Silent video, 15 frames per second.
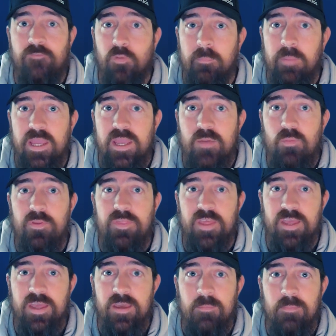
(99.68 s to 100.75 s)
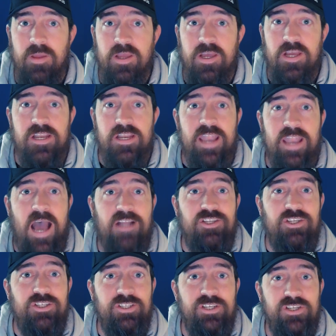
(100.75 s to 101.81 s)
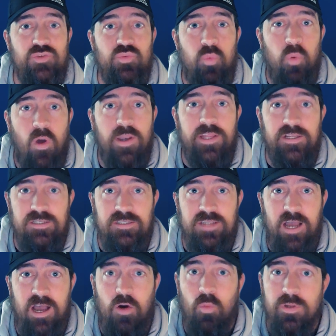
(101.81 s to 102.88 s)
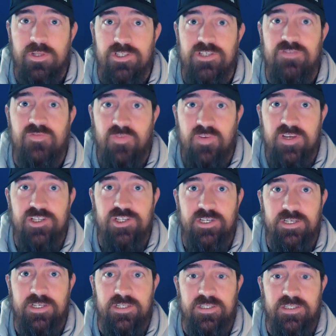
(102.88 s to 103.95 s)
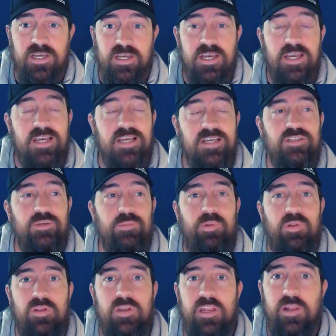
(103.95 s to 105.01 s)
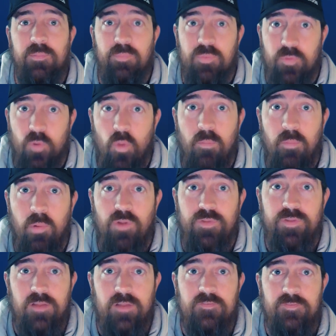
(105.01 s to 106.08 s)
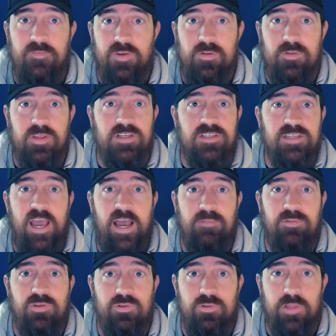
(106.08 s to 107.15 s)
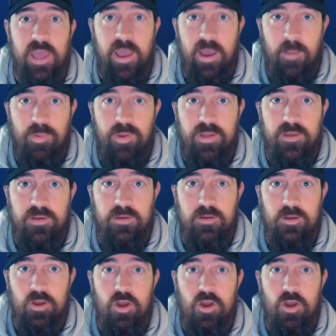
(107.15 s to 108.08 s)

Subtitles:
For me, with him, not just his running style, which is vicious, his ability to throw the ball down the field is absolutely epic.